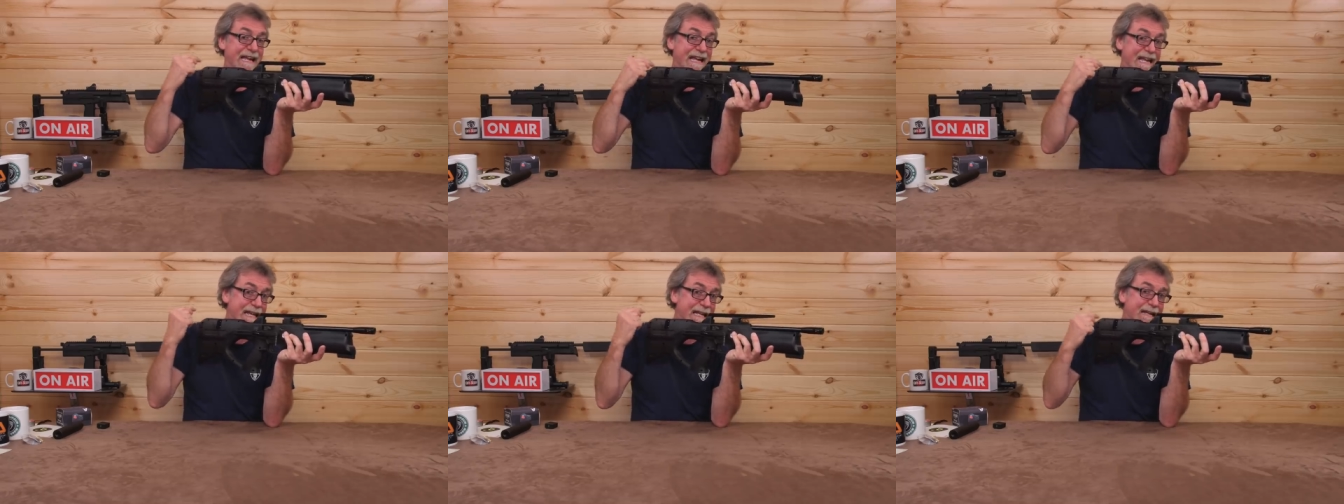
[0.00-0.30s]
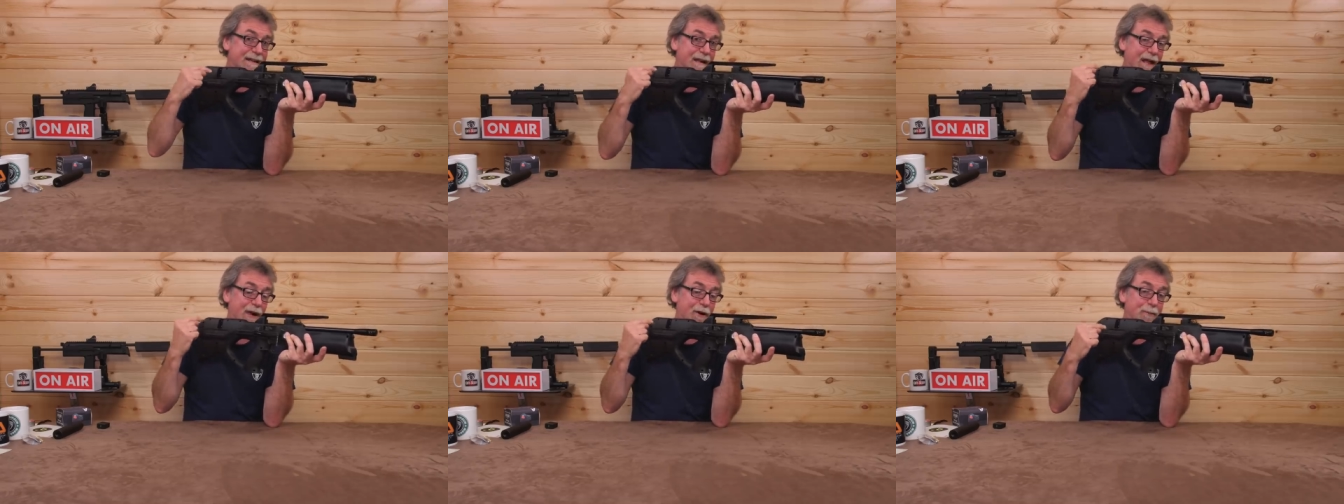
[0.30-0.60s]

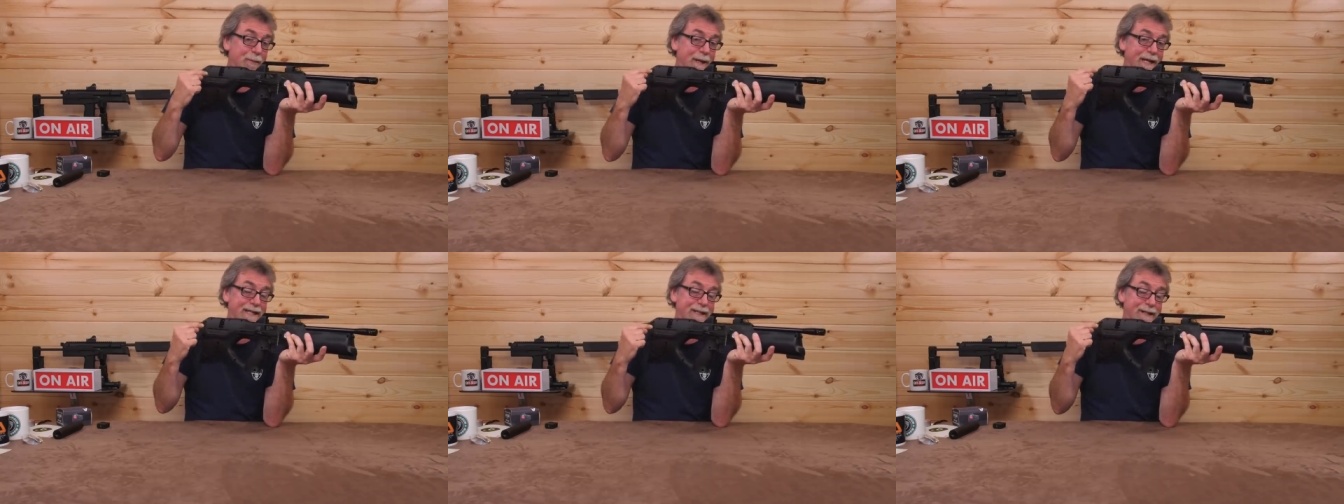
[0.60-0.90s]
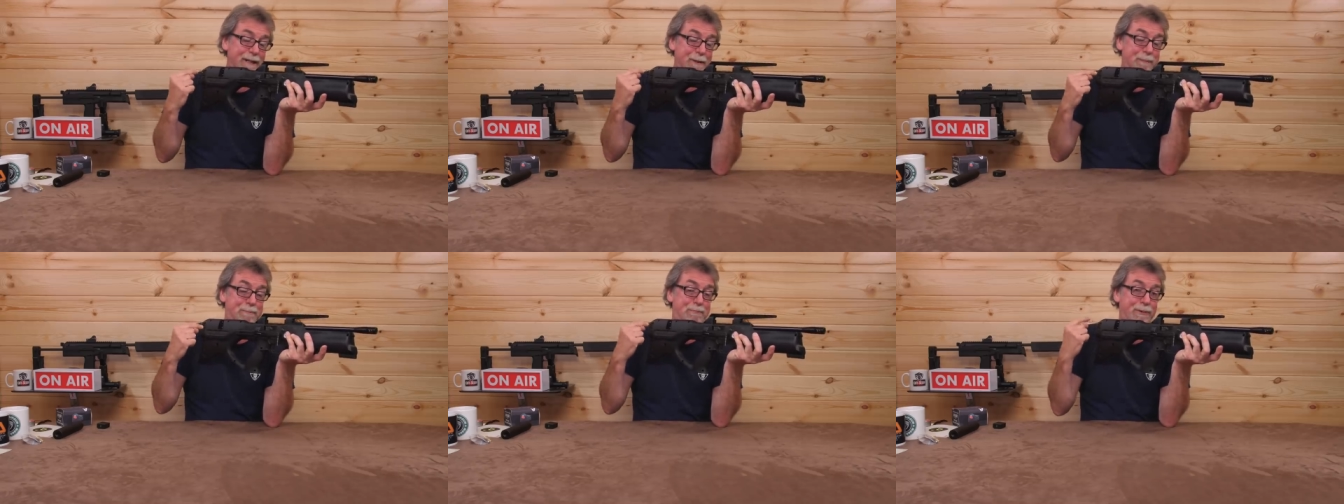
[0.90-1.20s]
earlobe in
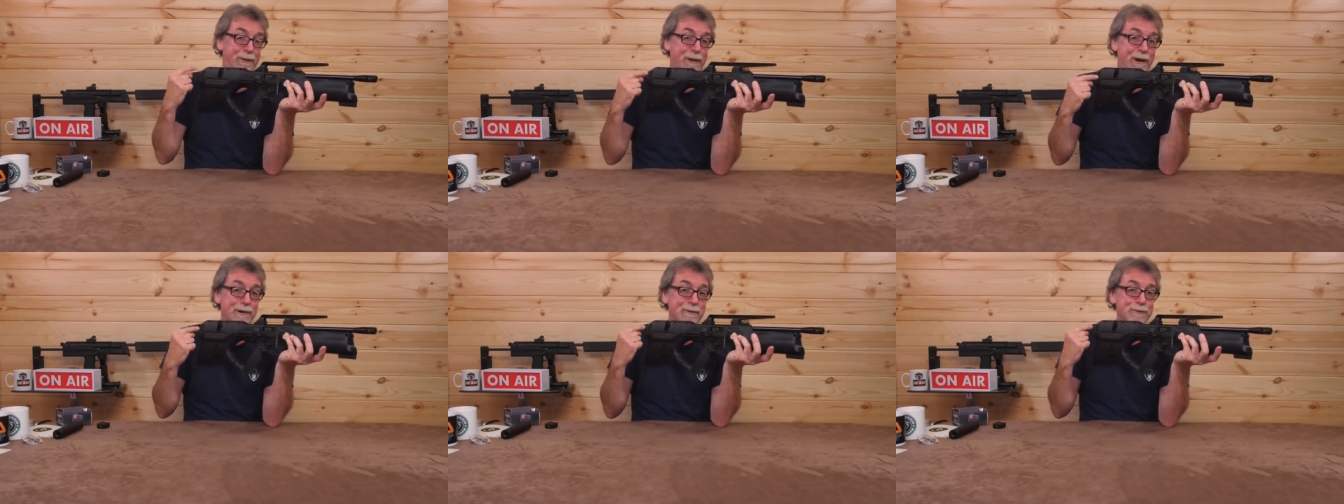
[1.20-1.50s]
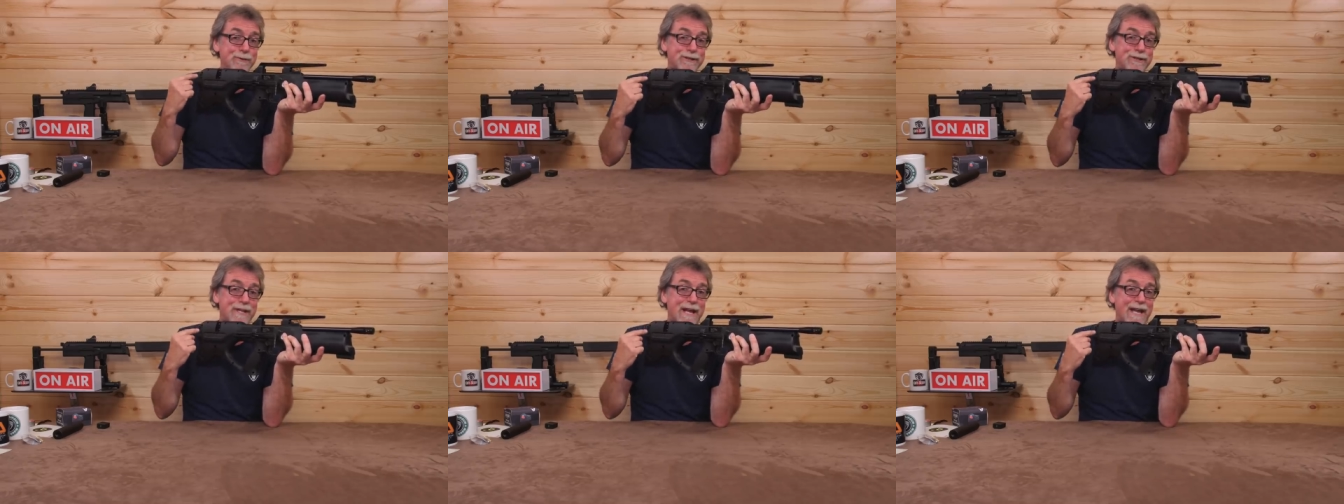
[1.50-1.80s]
the
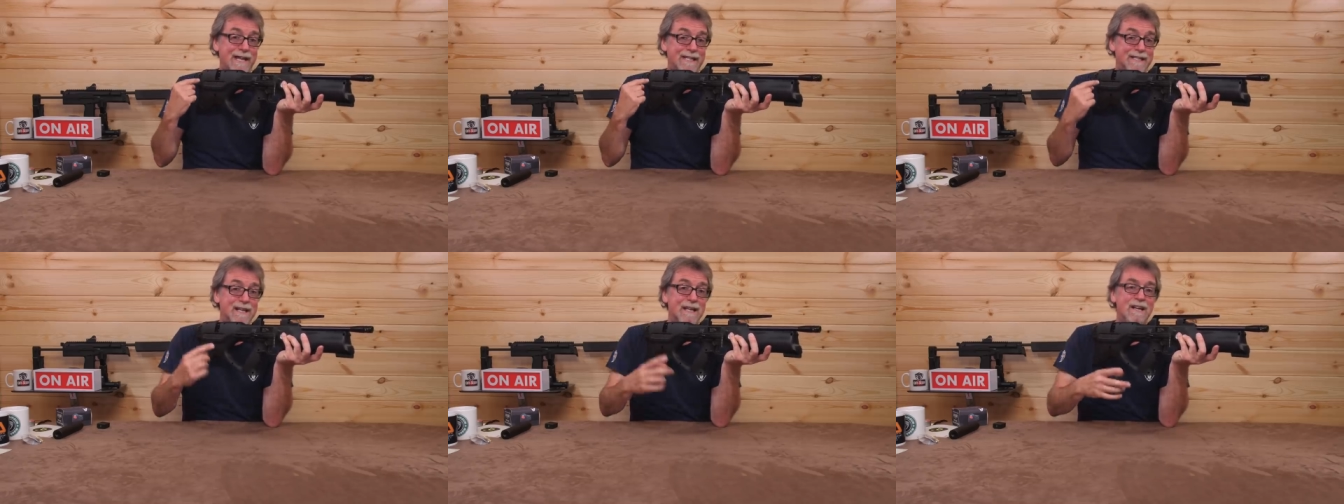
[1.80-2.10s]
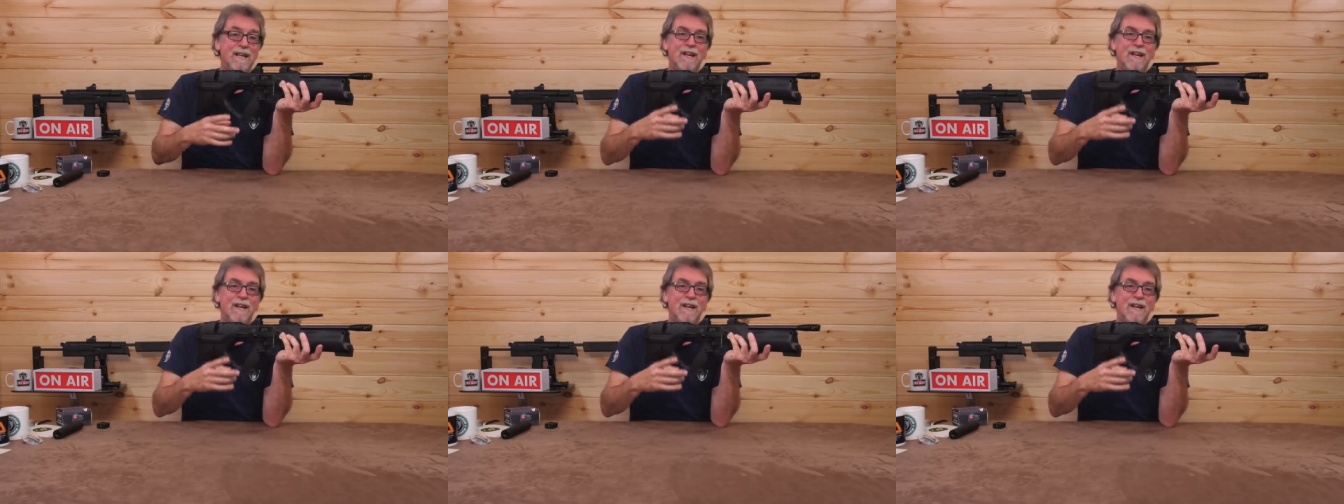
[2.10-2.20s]
process.